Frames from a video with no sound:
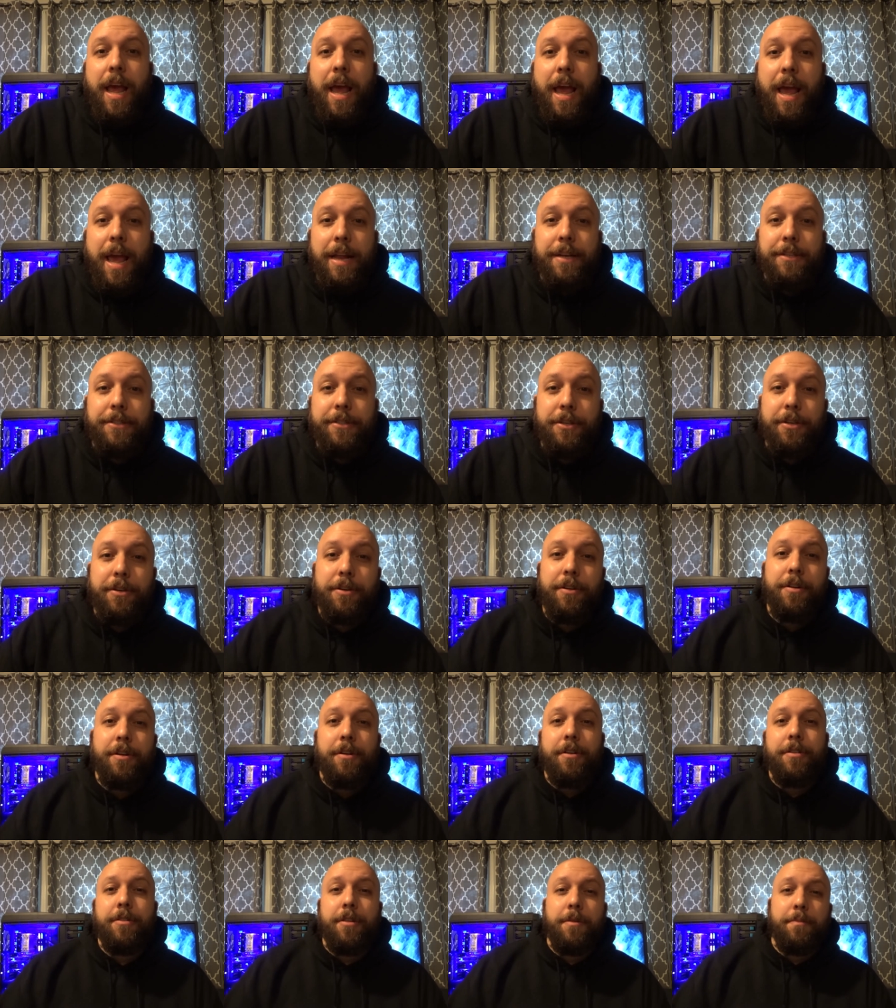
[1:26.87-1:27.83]

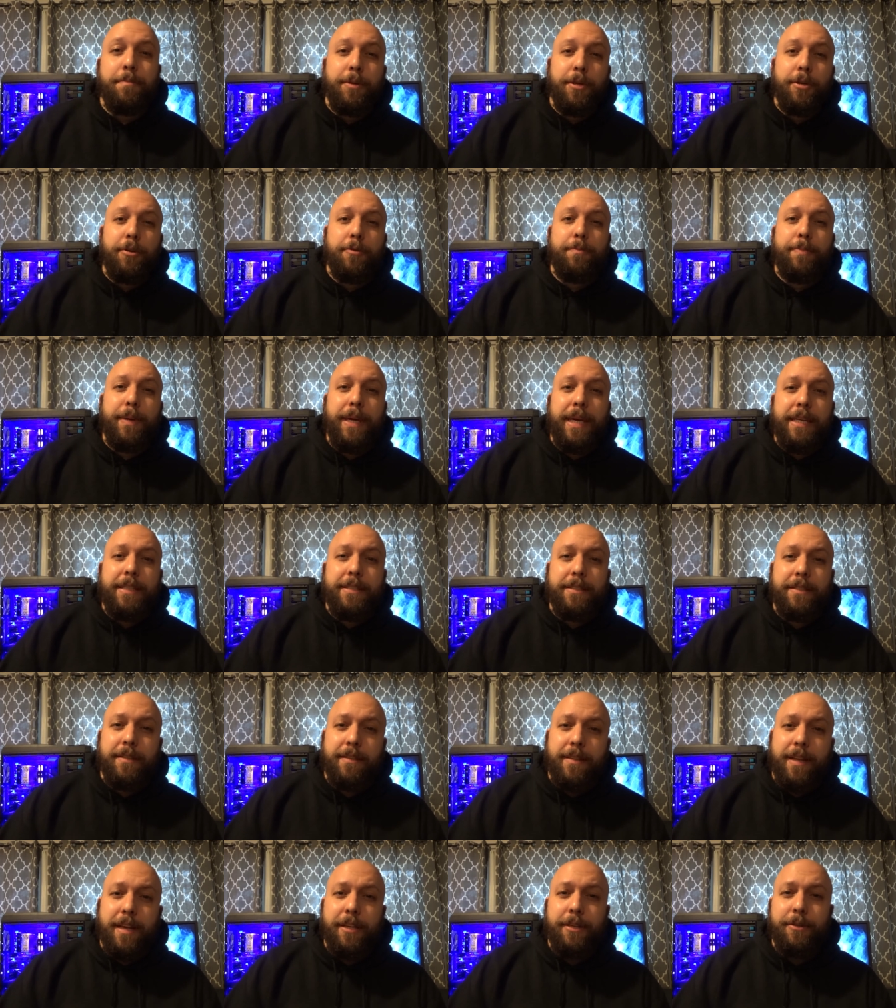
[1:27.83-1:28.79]
Enter the blue
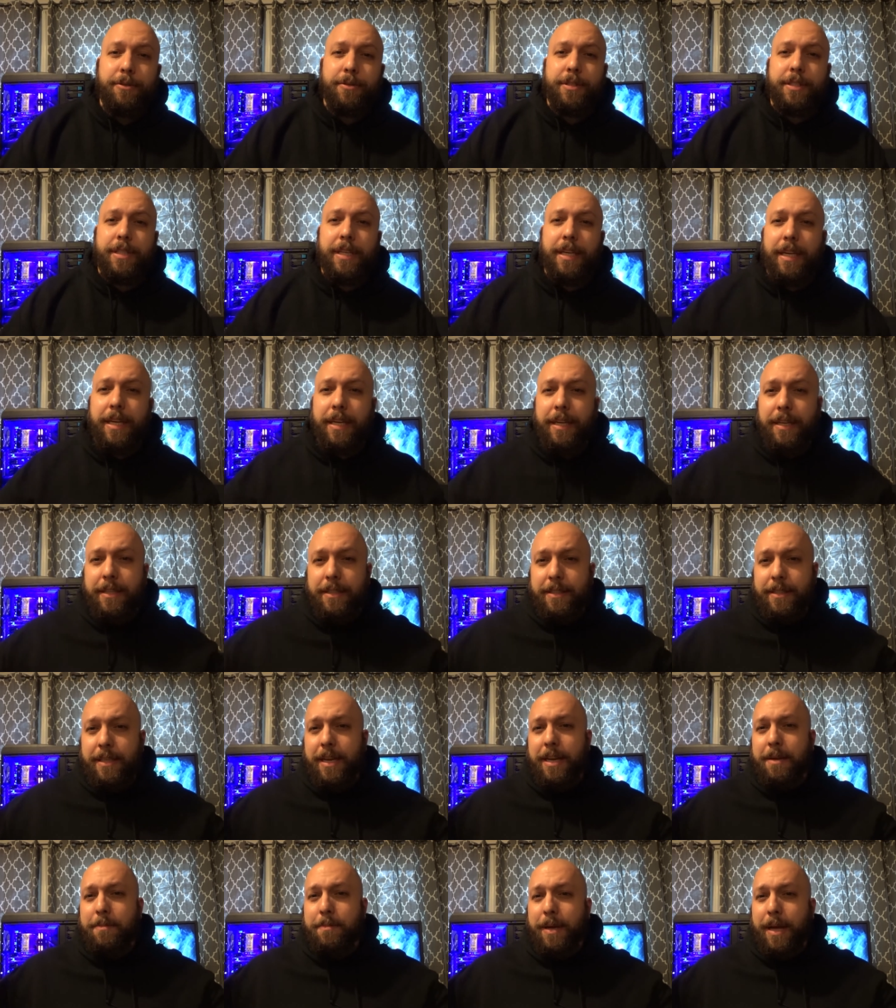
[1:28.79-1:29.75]
beast that you see
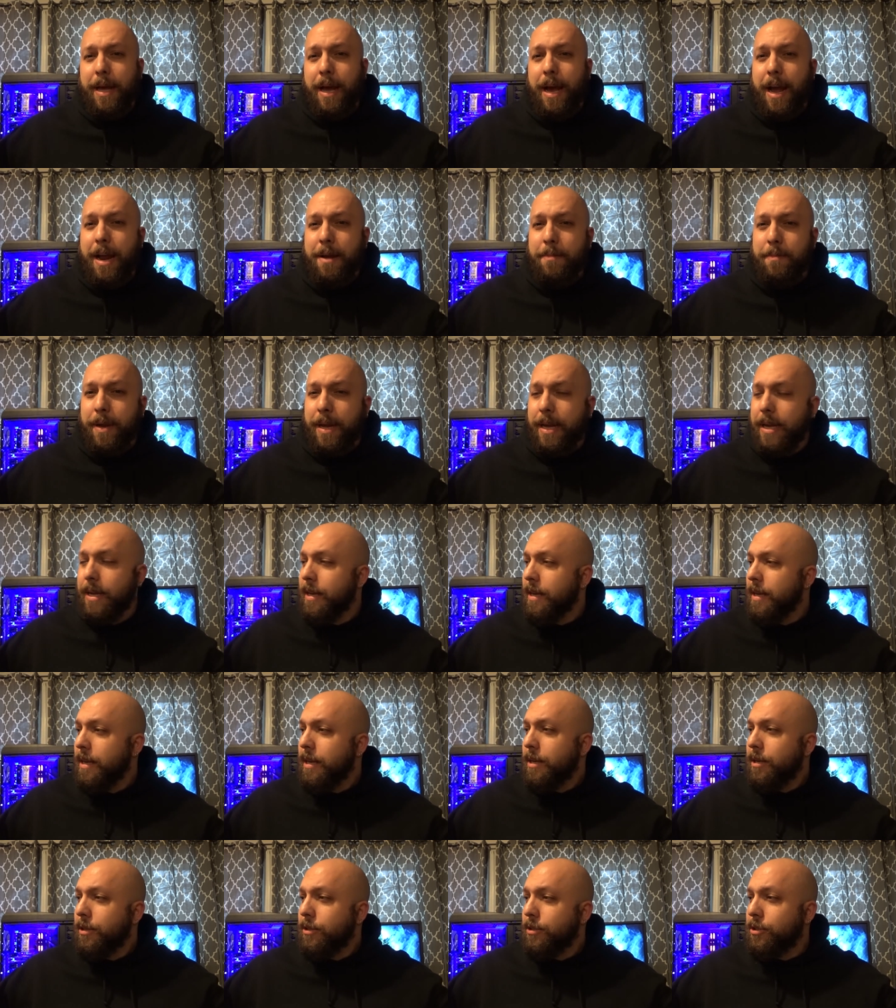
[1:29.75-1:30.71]
sitting behind me,
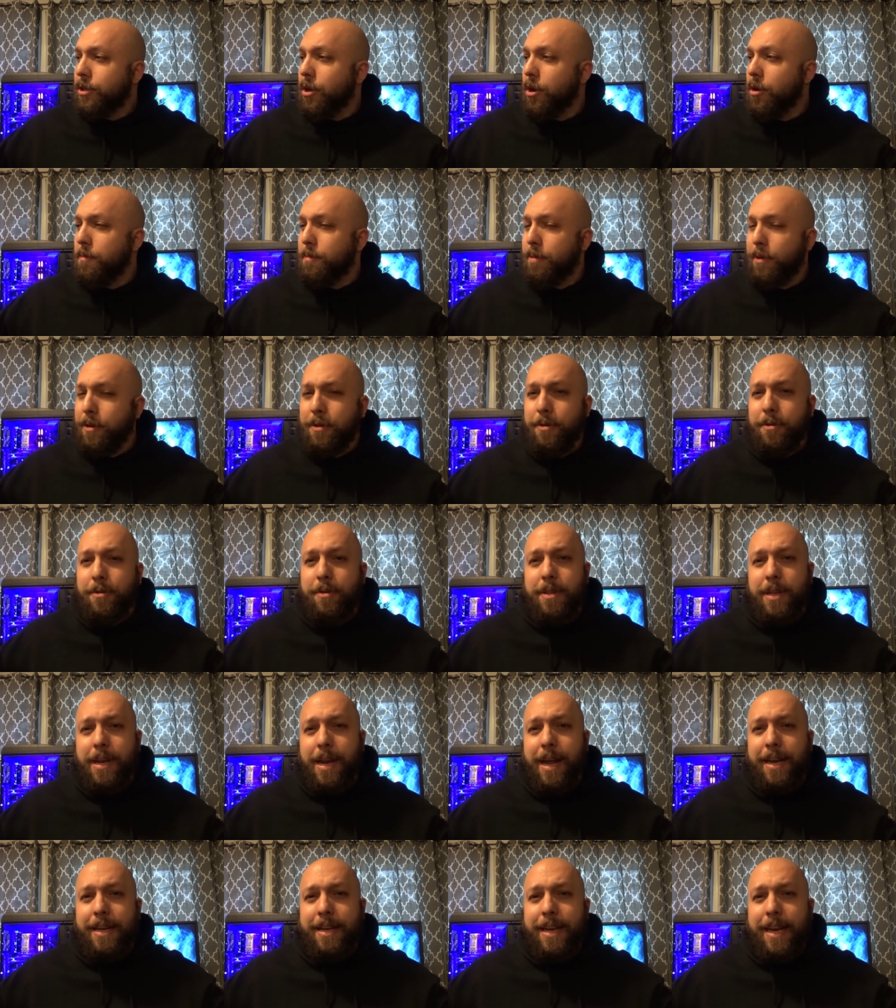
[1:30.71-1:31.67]
so blue
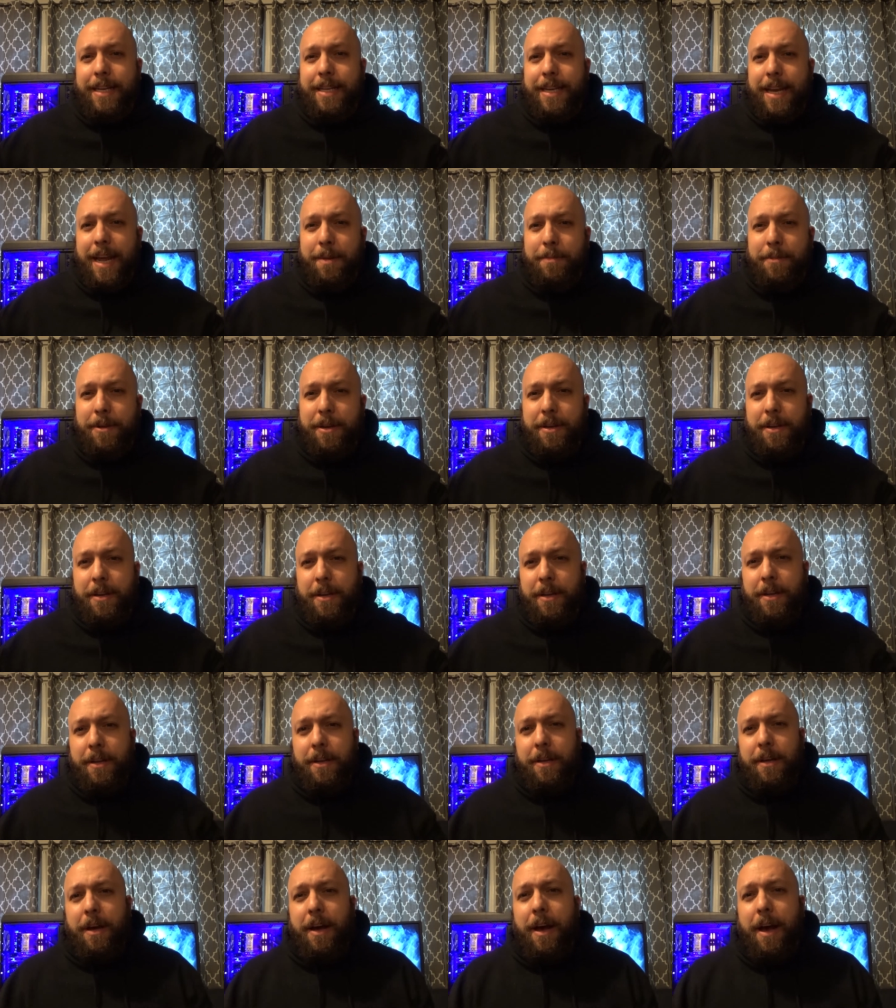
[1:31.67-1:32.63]
that I nicknamed it
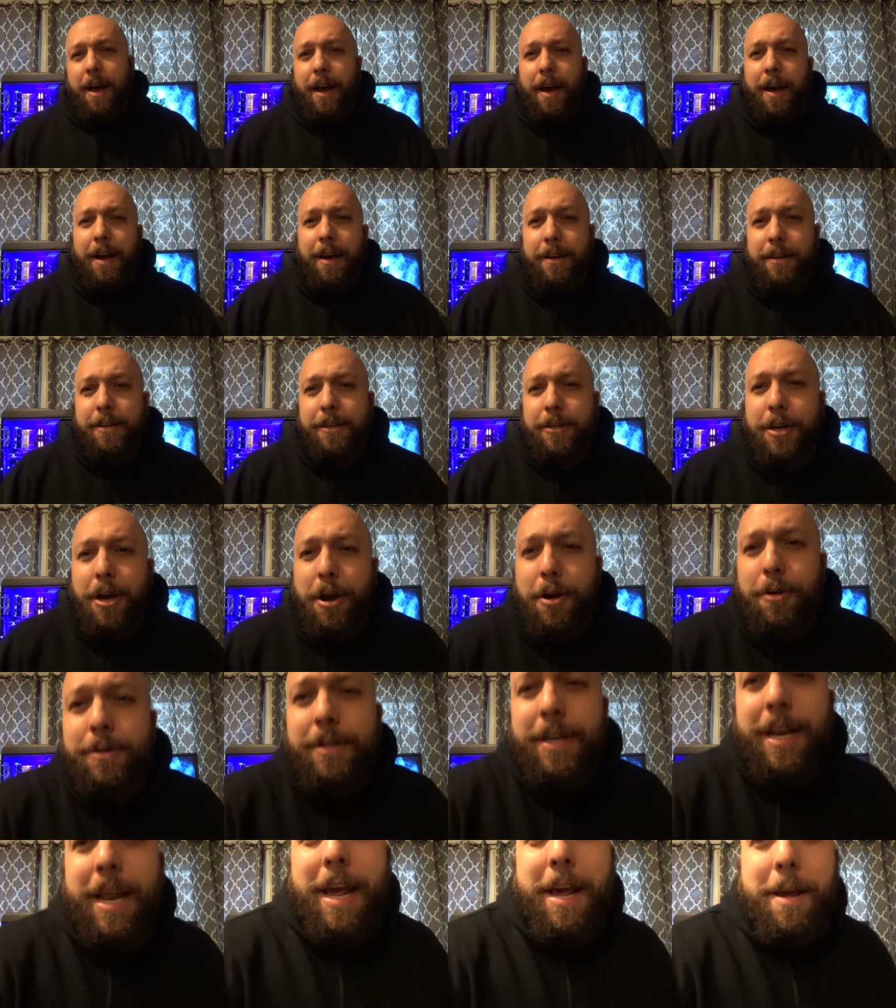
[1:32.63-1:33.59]

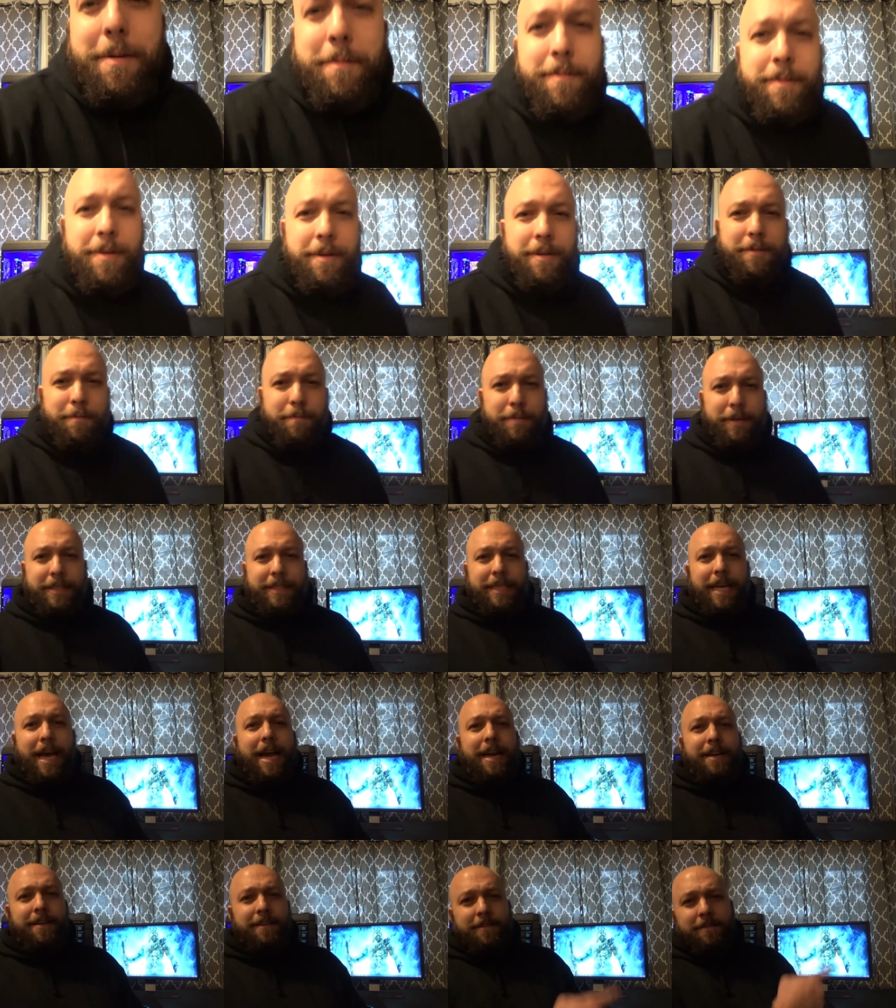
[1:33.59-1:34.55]
codename
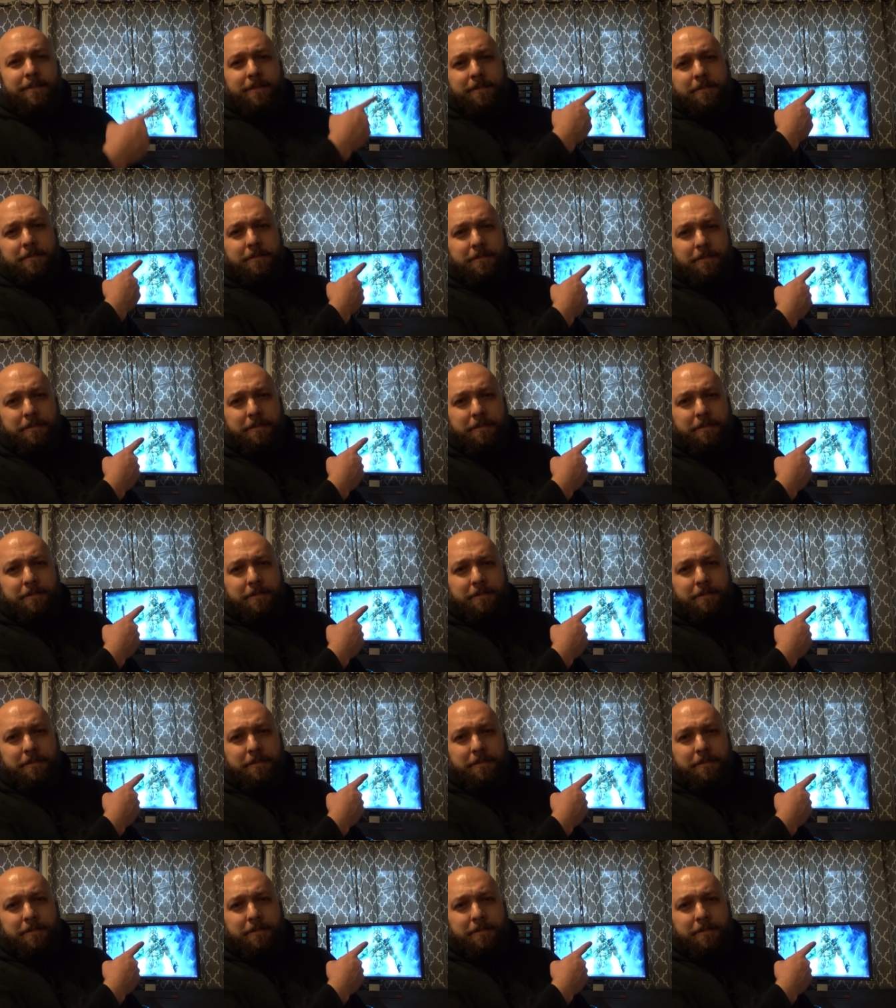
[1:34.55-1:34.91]
Poseidon,